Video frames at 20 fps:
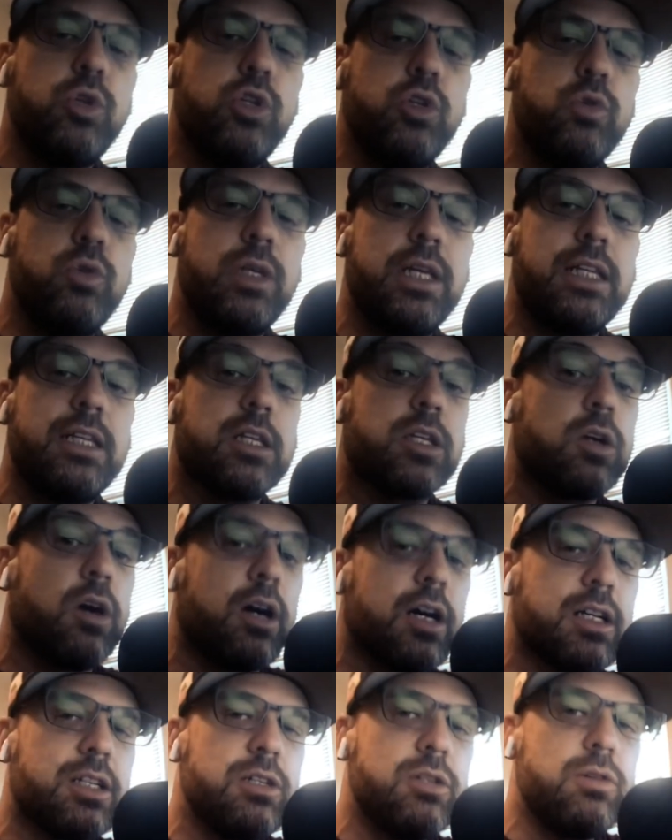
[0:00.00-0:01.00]
you need to
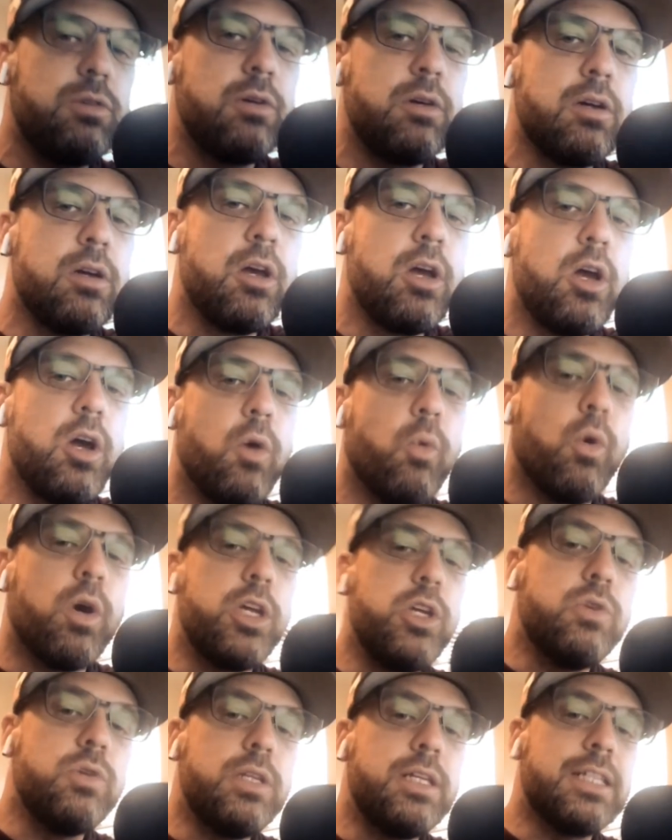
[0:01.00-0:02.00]
talk to,
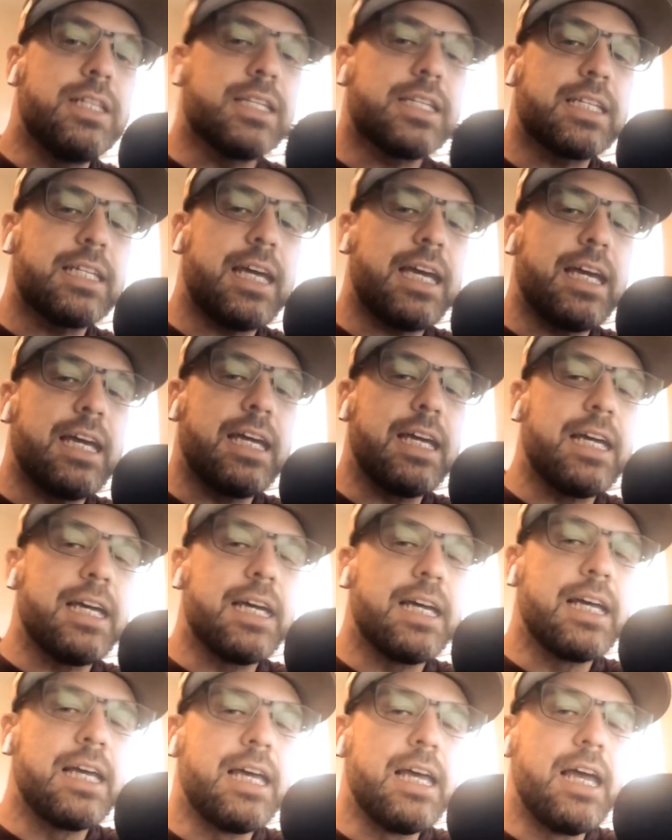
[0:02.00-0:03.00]
what you need to
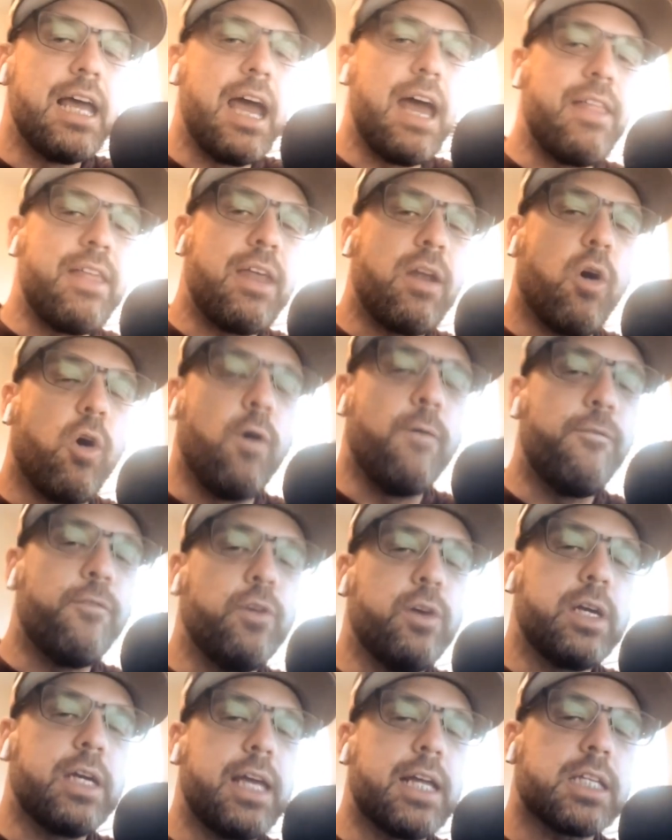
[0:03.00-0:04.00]
say, and then
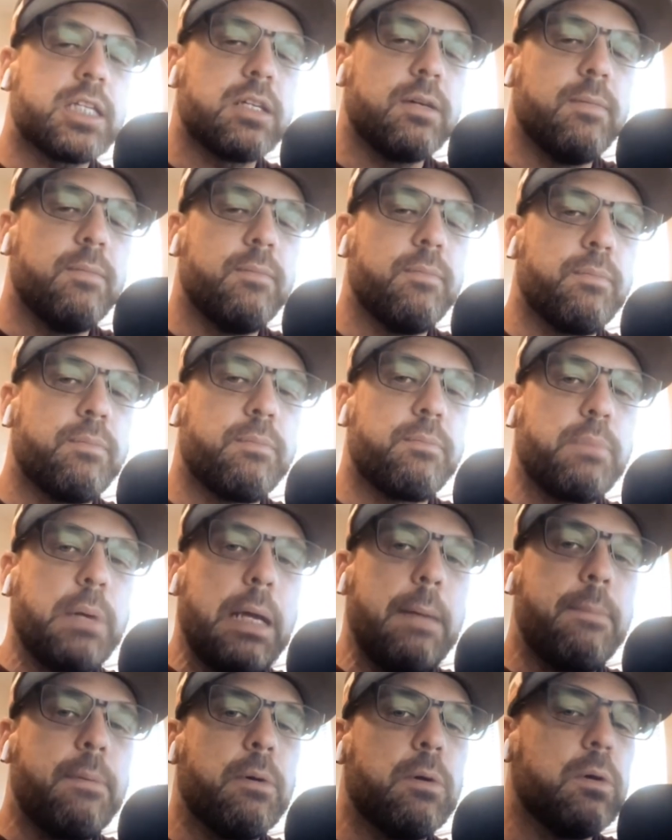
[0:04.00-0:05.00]
hopefully get some
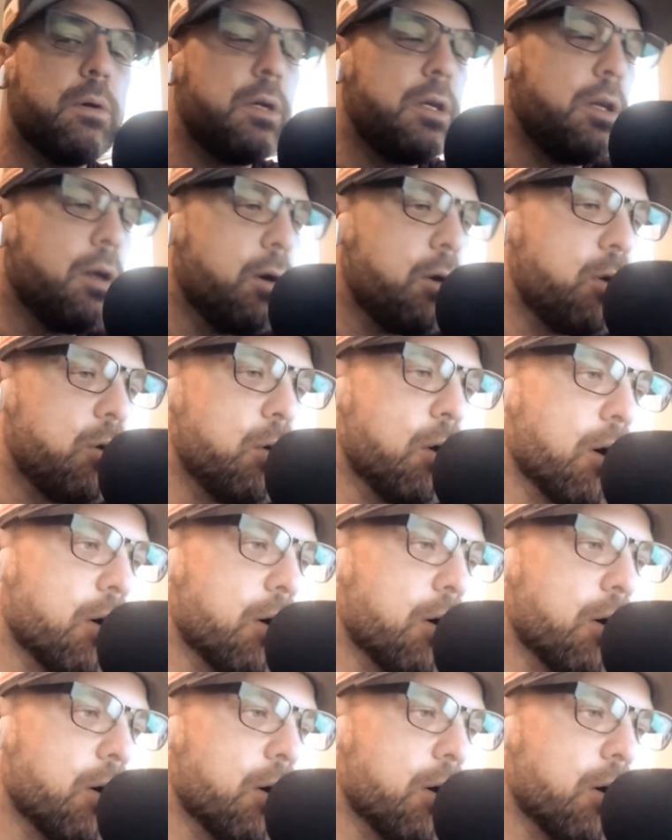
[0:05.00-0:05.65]
people, you know, who